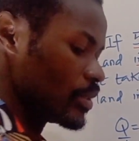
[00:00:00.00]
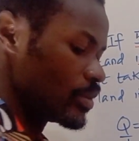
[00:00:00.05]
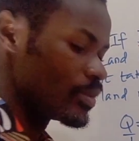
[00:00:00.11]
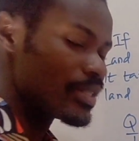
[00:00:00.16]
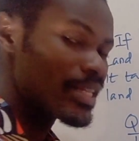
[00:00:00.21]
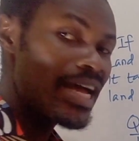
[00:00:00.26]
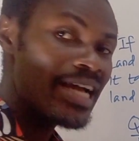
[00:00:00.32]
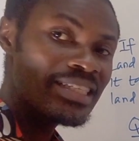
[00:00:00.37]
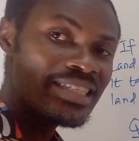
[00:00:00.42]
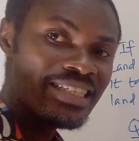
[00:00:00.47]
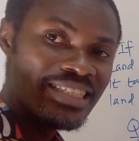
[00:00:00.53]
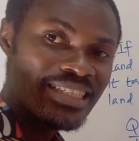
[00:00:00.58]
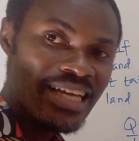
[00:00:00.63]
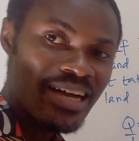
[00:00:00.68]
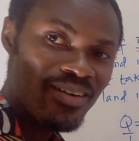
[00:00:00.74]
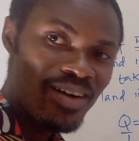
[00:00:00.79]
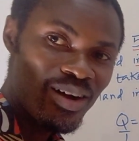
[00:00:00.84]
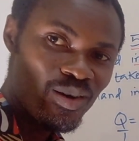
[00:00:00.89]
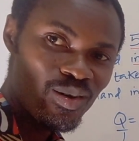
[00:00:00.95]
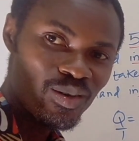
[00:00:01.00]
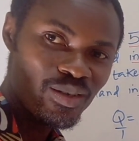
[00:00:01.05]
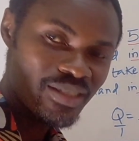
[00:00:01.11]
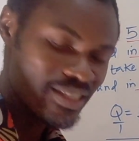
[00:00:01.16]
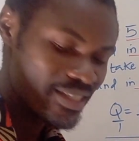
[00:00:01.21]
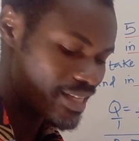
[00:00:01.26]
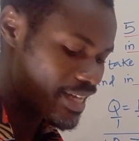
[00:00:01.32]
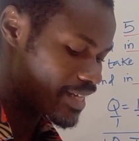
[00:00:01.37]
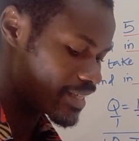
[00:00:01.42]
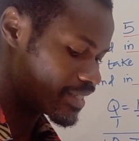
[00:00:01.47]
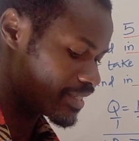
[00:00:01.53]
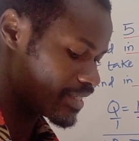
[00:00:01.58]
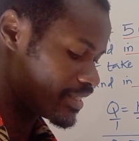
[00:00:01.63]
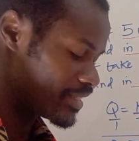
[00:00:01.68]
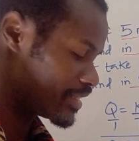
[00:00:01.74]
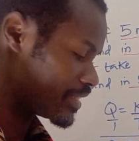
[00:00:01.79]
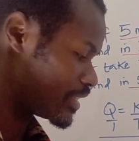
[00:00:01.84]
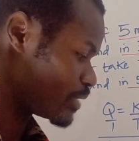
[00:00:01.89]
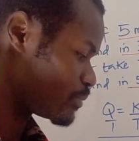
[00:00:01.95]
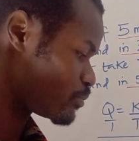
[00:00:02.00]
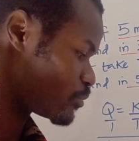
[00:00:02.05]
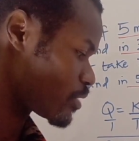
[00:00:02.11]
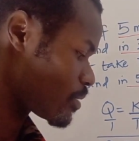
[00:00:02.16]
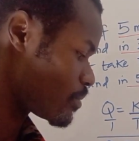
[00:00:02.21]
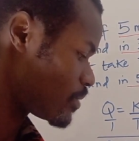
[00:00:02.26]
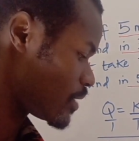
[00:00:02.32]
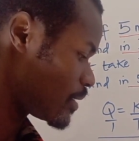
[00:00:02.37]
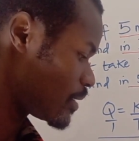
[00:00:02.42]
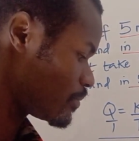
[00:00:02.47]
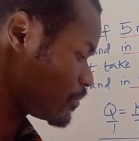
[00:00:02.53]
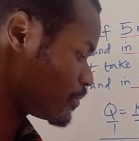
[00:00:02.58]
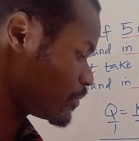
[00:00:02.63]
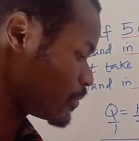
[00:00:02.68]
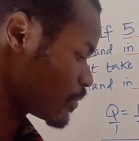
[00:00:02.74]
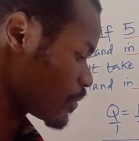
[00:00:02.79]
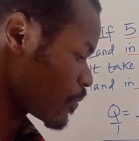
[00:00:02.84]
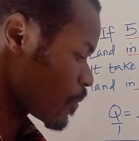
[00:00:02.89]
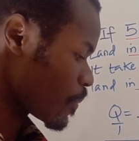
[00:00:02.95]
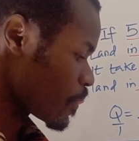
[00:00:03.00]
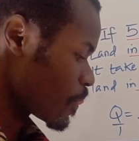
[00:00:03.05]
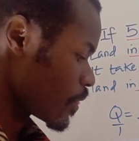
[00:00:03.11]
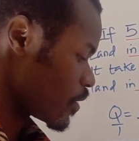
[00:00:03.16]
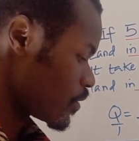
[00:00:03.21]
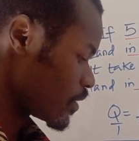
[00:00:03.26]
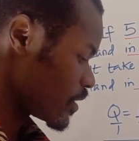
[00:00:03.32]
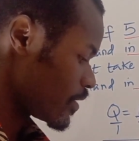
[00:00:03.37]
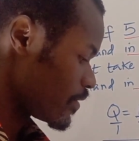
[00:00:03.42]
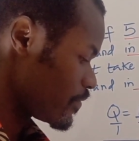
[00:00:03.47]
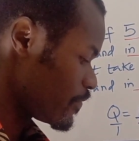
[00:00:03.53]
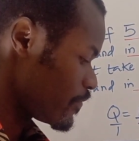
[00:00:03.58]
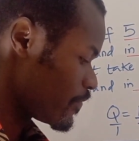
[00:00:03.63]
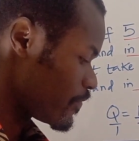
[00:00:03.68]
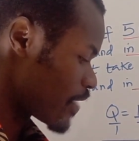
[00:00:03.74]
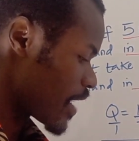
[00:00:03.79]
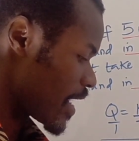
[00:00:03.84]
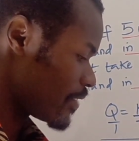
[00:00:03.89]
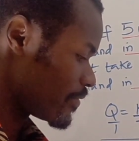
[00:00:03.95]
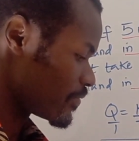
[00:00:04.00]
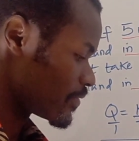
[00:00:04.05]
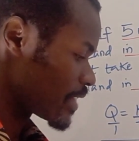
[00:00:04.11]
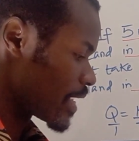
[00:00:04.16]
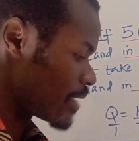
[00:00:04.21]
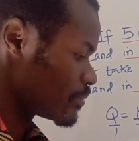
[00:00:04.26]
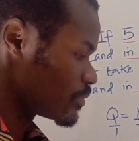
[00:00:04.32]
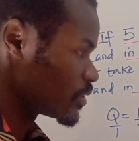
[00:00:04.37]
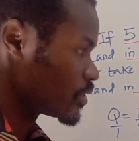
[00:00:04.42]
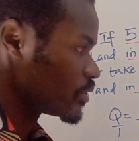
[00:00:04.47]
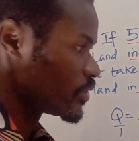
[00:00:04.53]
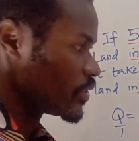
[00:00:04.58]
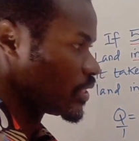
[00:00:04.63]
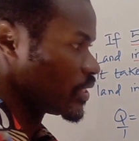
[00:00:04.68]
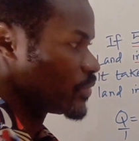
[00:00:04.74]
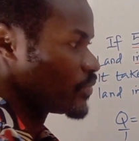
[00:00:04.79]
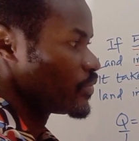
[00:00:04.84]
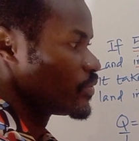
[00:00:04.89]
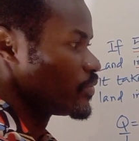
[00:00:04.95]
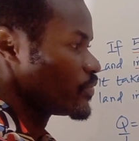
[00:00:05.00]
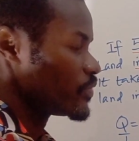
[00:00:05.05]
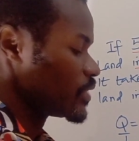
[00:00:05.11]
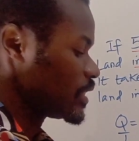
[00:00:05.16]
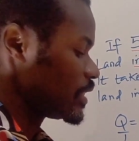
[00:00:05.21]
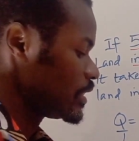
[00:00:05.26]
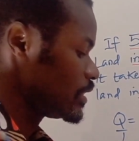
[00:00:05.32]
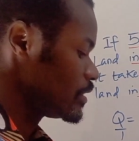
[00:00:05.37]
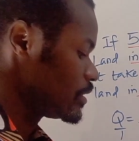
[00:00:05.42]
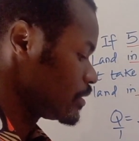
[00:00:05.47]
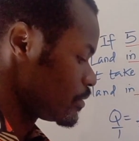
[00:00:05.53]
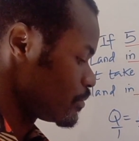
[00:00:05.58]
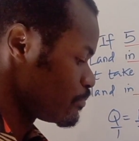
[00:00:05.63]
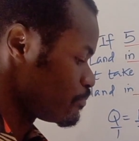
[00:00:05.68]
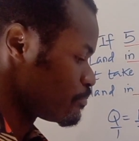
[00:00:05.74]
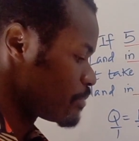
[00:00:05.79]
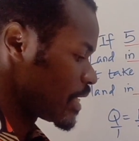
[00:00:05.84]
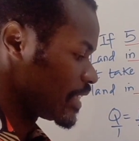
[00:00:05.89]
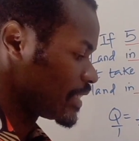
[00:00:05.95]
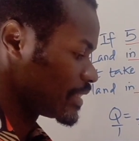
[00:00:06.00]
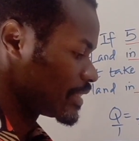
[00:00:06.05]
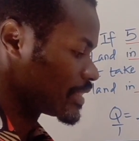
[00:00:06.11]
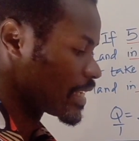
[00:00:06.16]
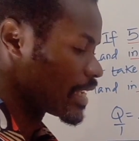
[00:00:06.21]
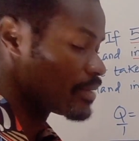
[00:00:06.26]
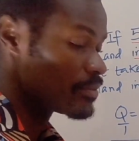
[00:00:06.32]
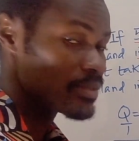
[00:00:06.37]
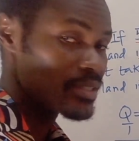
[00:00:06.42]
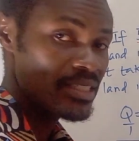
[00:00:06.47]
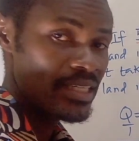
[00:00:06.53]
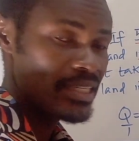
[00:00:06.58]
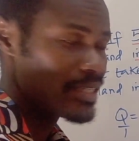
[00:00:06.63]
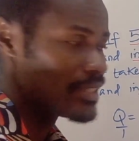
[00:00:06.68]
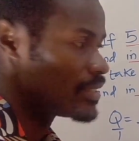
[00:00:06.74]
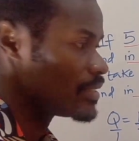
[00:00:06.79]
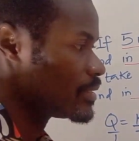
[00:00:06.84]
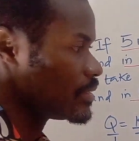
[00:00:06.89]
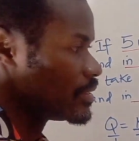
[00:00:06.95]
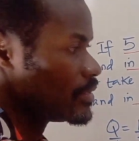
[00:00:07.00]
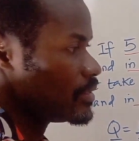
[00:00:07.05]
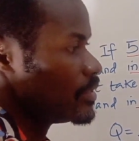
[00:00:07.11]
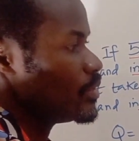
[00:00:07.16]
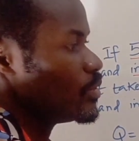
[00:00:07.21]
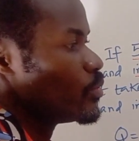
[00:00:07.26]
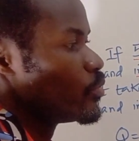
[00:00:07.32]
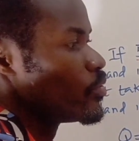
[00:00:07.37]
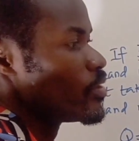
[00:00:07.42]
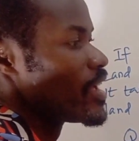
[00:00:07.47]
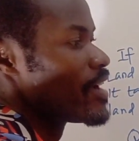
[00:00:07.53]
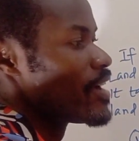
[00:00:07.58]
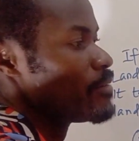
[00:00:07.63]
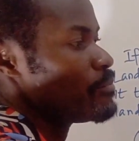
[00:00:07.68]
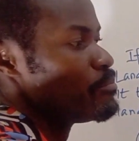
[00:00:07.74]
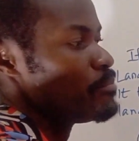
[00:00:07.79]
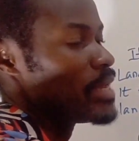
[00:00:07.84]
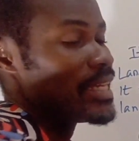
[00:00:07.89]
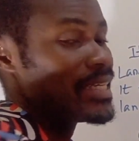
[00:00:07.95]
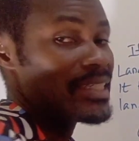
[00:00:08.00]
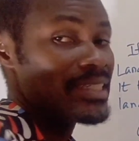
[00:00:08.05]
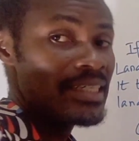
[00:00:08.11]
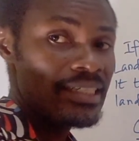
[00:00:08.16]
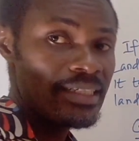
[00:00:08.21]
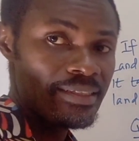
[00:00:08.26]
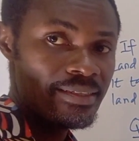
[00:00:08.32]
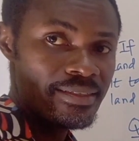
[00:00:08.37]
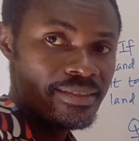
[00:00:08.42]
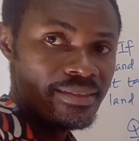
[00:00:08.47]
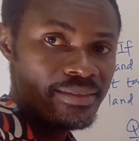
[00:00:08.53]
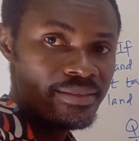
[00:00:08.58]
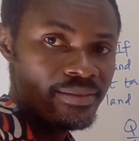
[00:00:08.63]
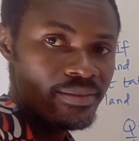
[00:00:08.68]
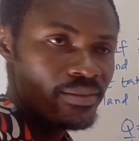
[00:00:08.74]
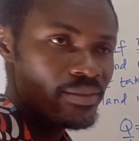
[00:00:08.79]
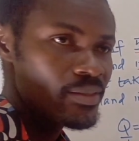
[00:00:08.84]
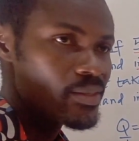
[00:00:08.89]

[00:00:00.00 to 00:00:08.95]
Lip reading: So that is our constant in this problem. Okay, 5 times 3 is 15. Men times days, we have men days.